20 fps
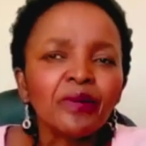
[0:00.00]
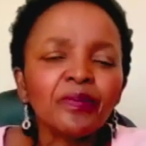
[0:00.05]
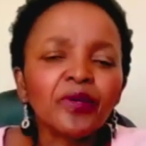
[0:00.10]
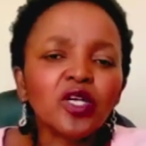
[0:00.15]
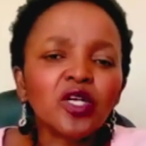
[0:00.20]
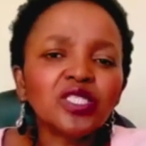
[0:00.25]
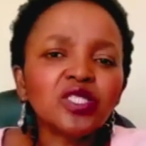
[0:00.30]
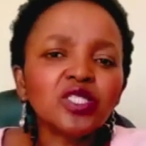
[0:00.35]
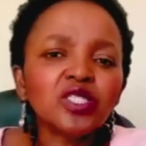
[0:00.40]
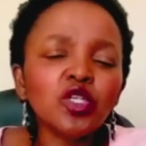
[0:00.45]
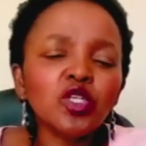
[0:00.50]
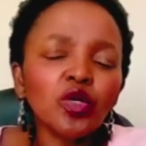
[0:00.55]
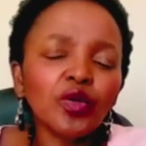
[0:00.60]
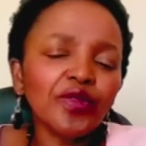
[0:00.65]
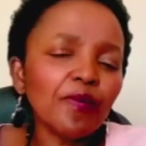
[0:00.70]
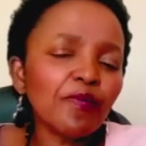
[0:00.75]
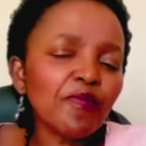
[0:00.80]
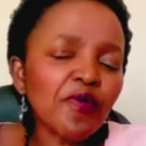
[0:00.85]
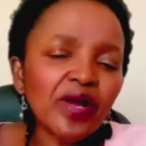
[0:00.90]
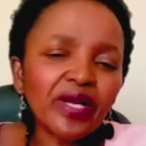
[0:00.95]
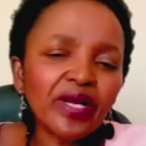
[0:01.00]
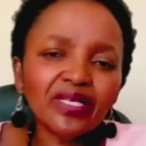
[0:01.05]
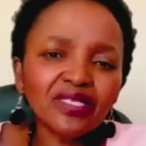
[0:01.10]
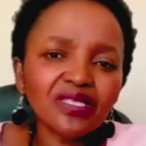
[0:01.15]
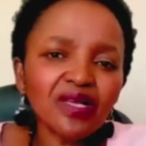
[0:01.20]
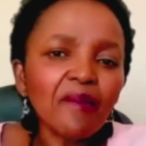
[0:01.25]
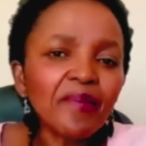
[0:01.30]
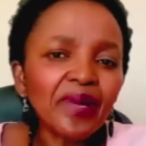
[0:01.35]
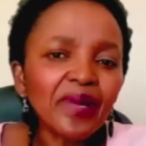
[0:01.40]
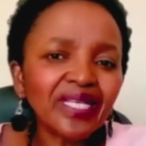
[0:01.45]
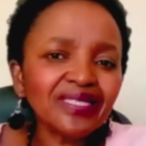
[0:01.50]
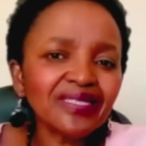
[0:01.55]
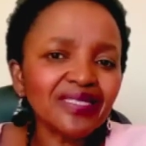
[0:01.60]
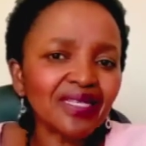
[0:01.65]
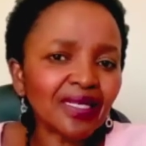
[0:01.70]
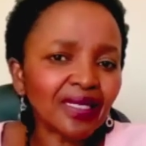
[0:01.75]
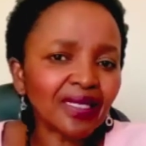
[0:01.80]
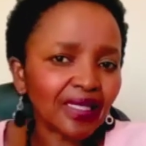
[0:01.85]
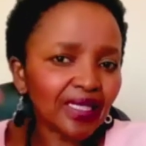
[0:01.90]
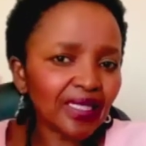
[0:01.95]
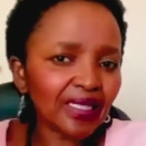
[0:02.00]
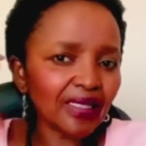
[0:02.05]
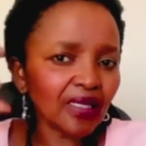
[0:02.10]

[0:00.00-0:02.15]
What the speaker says: because you know the brain is amazing.